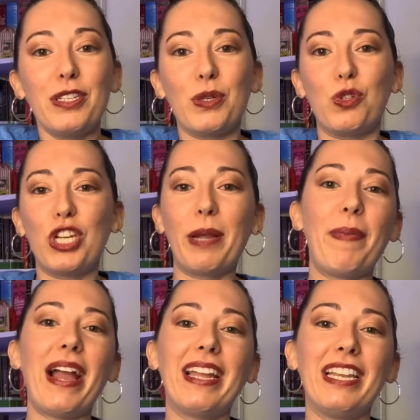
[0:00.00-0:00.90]
so check
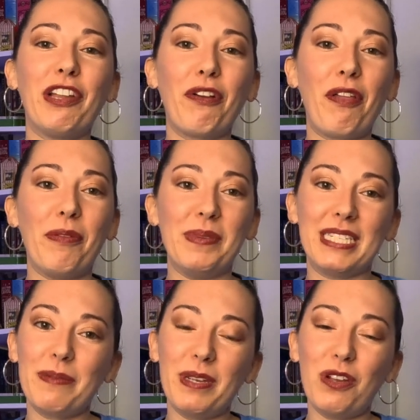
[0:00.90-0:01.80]
back in here on the
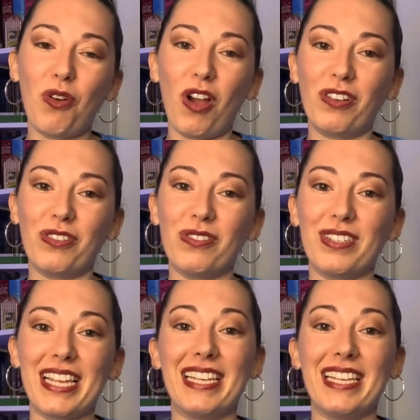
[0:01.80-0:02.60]
Busy Bee Chronicles,